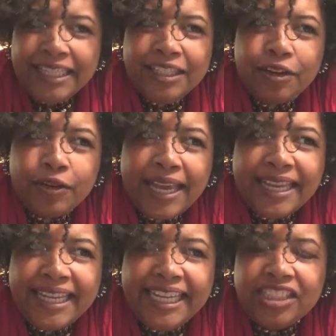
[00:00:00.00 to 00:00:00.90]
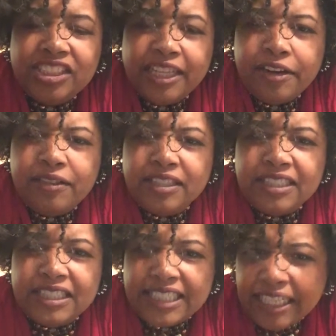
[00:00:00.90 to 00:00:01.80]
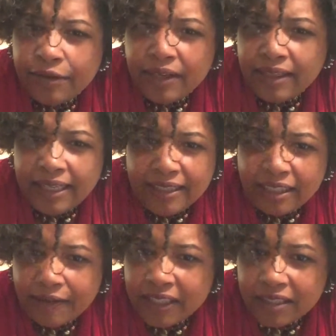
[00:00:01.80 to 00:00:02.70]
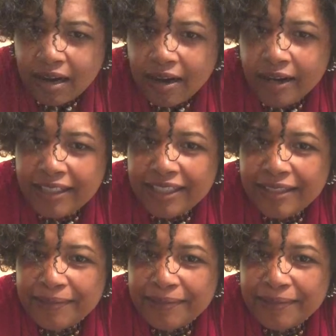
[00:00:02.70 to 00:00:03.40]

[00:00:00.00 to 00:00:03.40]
Can he share the secret things of his heart